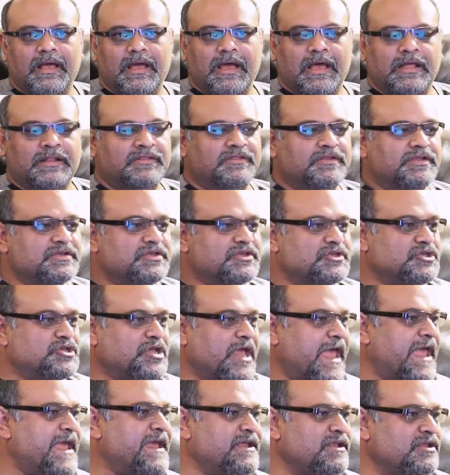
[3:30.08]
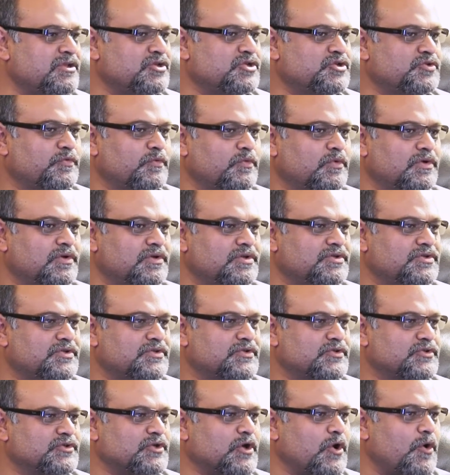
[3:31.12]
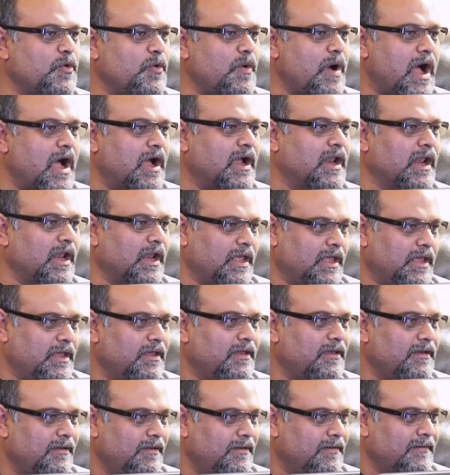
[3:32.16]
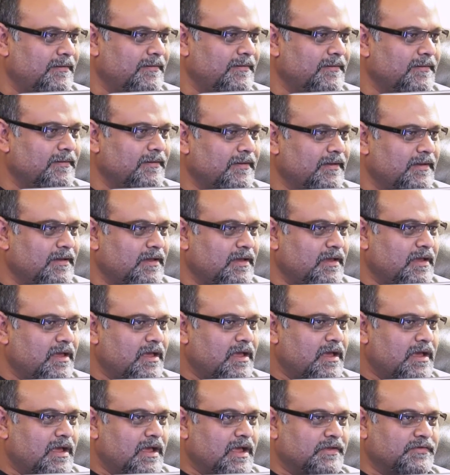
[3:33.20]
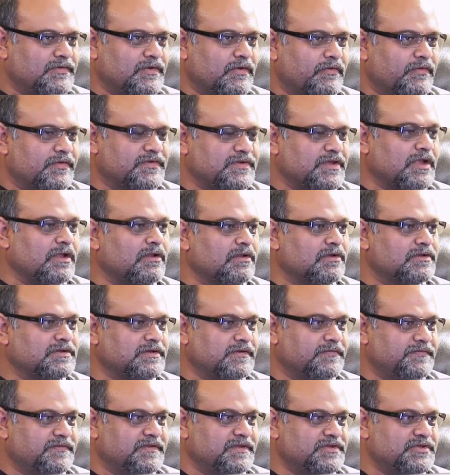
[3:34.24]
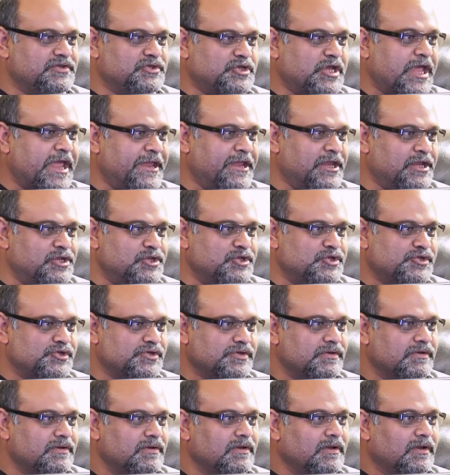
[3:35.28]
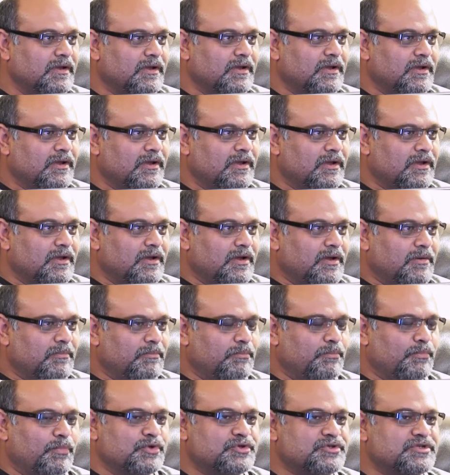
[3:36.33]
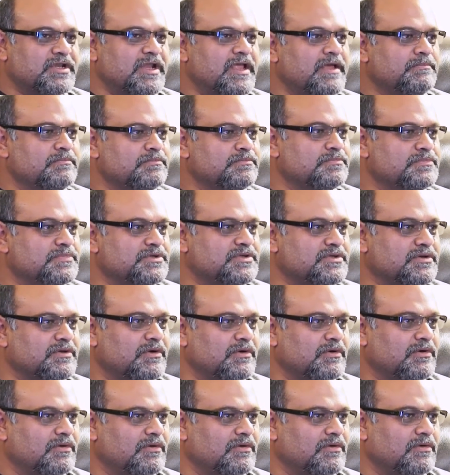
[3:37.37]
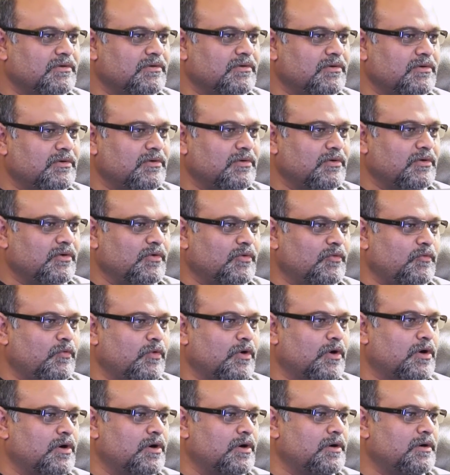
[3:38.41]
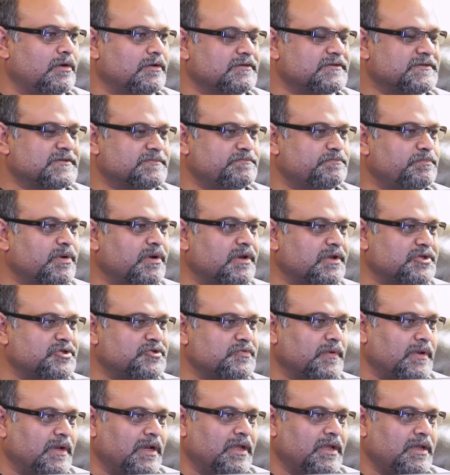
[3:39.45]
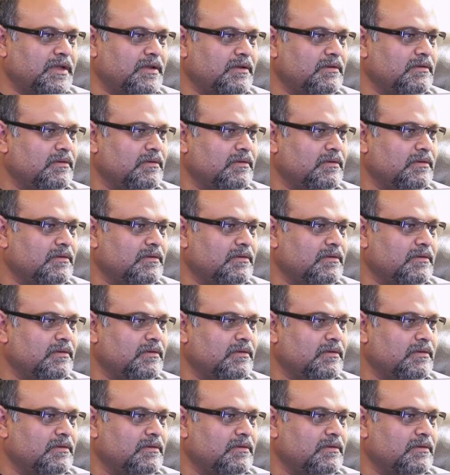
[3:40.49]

And this change was so ugly. As a result of this change, Muslims were spiritually